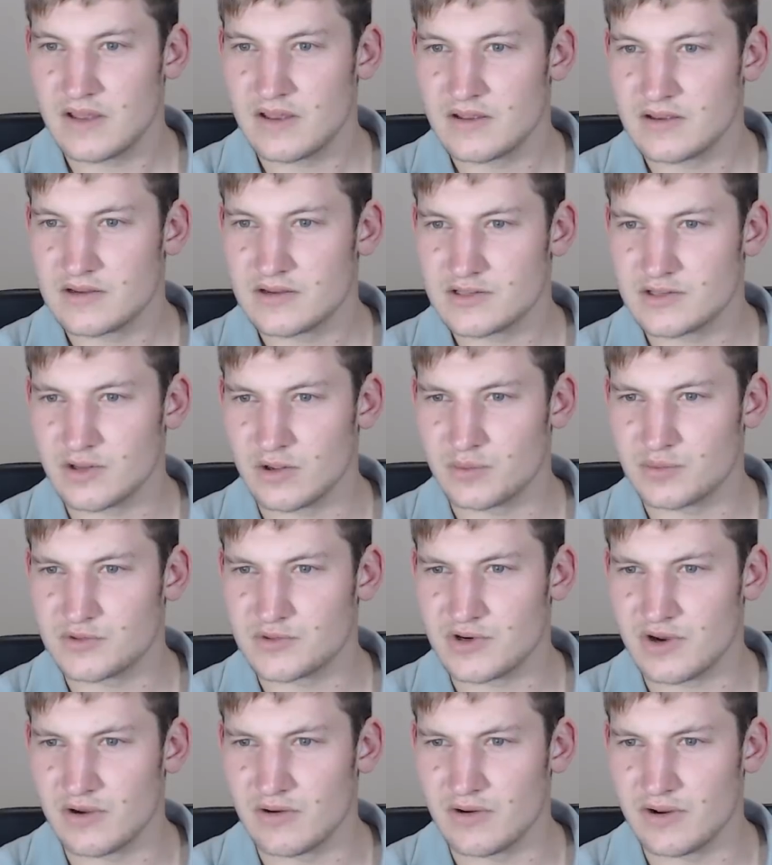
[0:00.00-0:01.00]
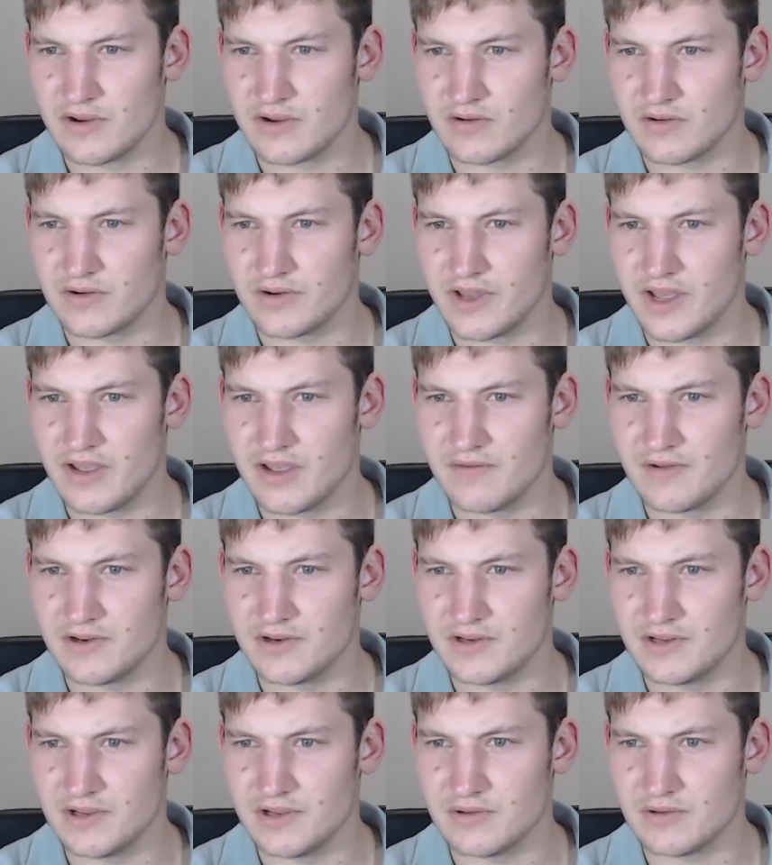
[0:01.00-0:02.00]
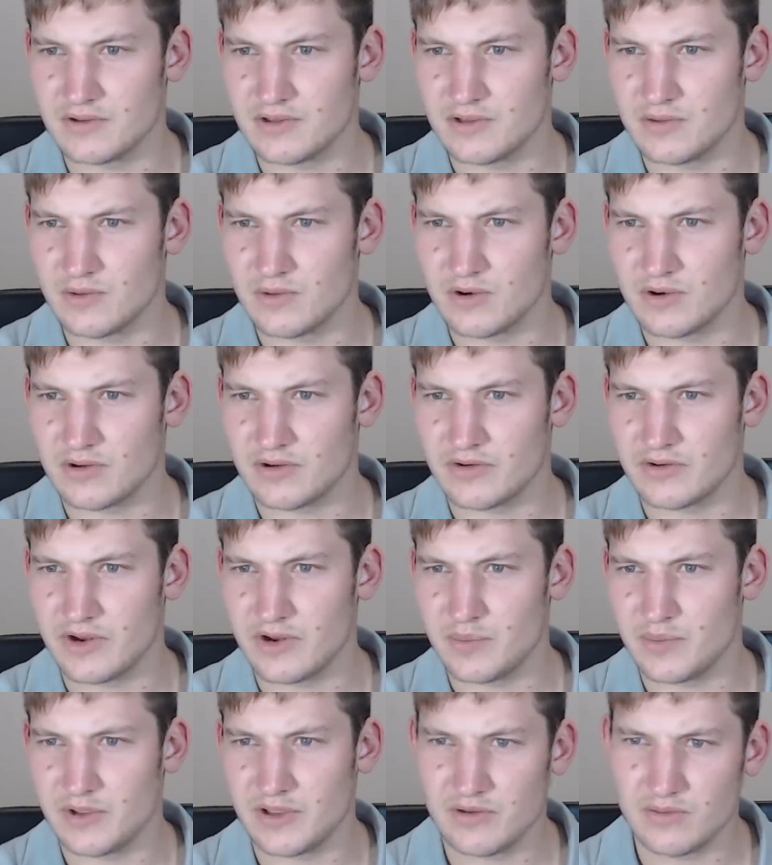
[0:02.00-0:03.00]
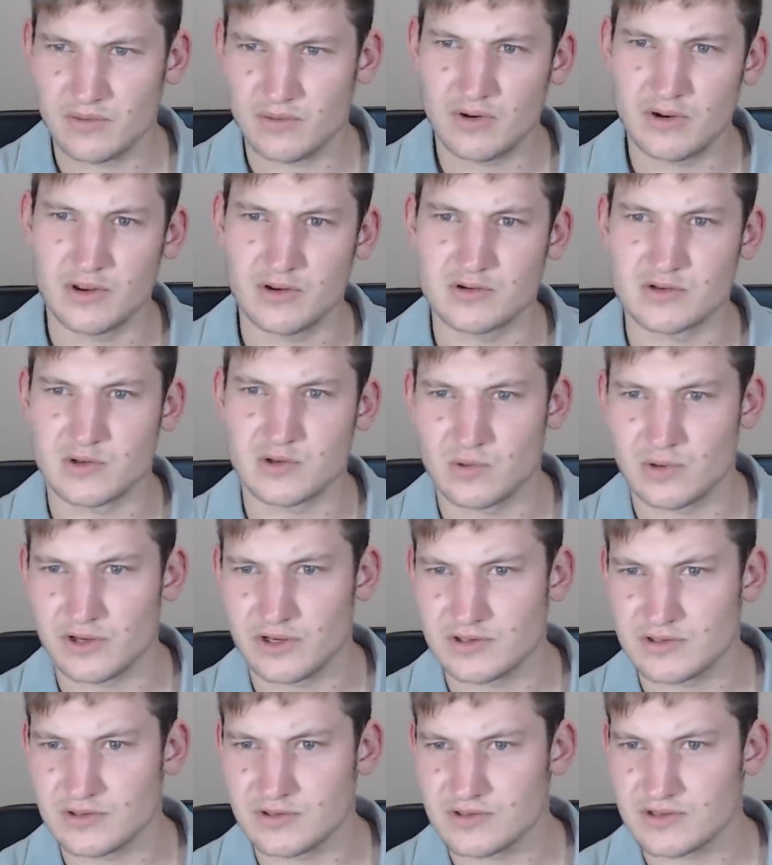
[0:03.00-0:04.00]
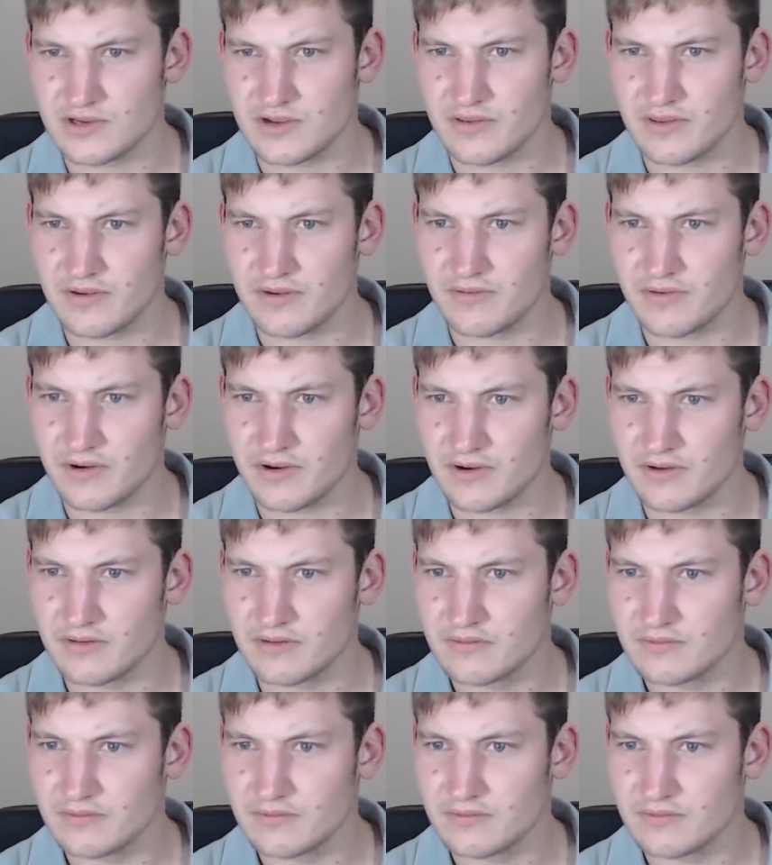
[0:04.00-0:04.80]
Stop trolling on David Duke, you are creepy. Who are you talking to, South African?